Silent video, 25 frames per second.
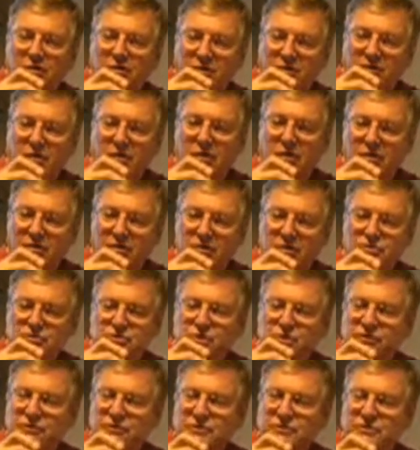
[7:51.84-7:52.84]
on the
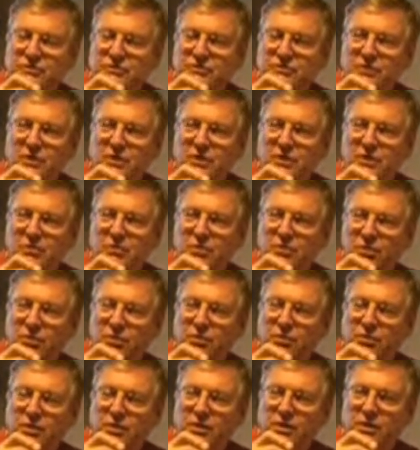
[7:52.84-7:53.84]
surface of the
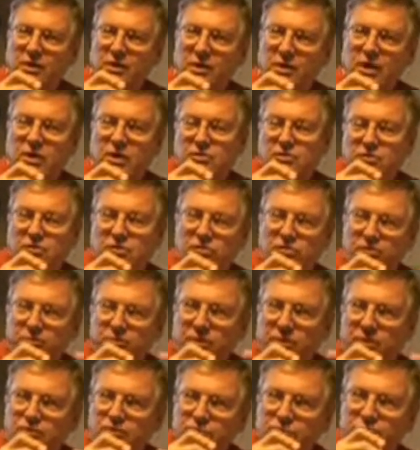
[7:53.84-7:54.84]
mercury. So if the
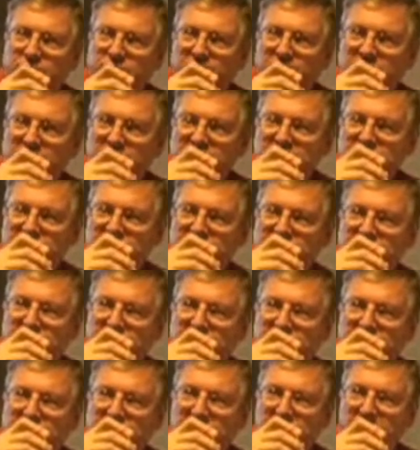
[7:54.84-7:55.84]
pressure varies in the
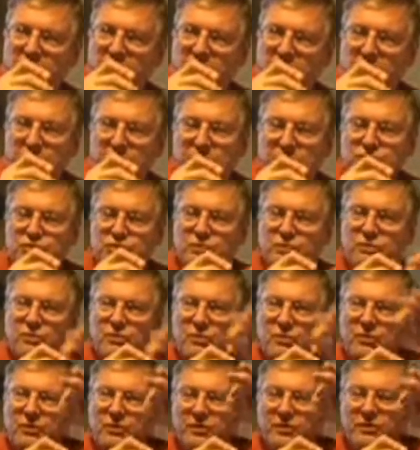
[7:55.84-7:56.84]
air, the pressure,
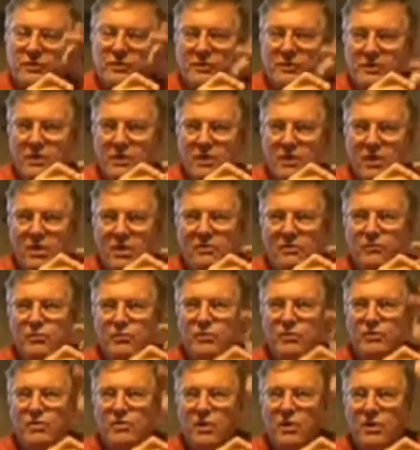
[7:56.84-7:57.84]
the column fluid
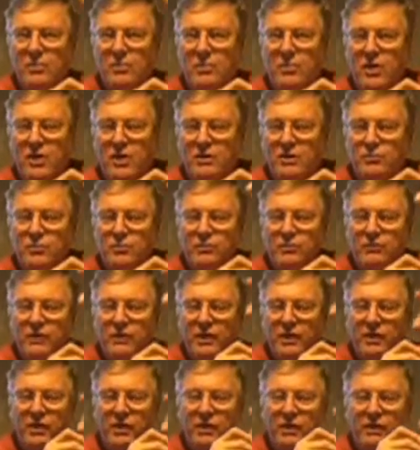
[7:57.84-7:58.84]
column height will
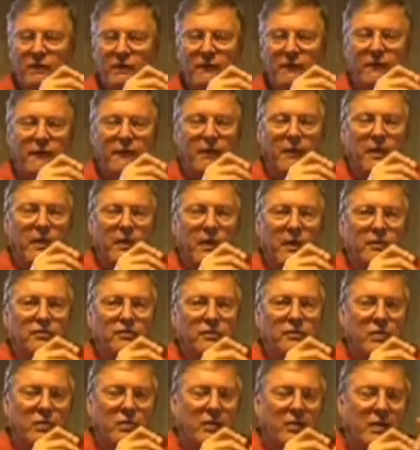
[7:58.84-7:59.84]
vary.
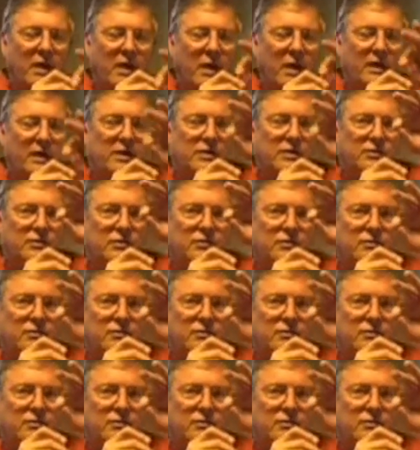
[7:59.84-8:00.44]
So I can use